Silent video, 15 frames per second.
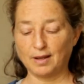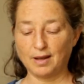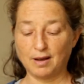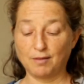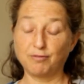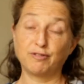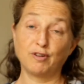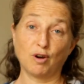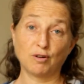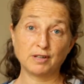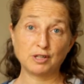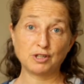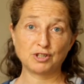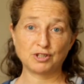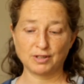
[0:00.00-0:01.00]

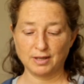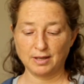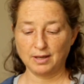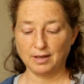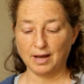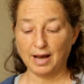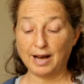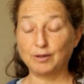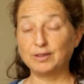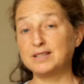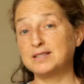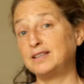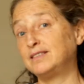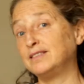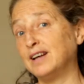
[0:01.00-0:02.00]
flourish, how does
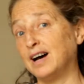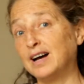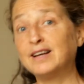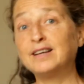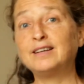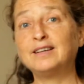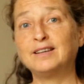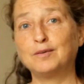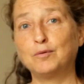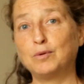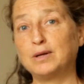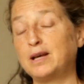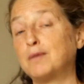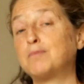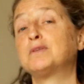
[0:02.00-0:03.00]
it die, what
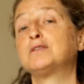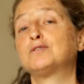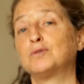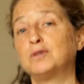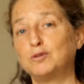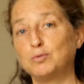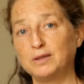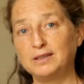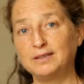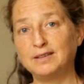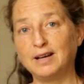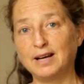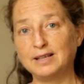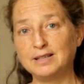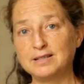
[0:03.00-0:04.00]
happens to it when it
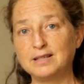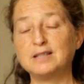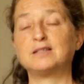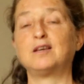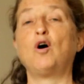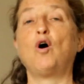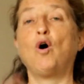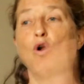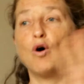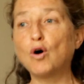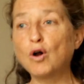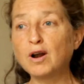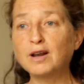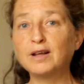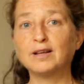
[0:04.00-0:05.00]
dies. It's a
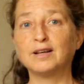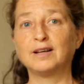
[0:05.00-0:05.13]
whole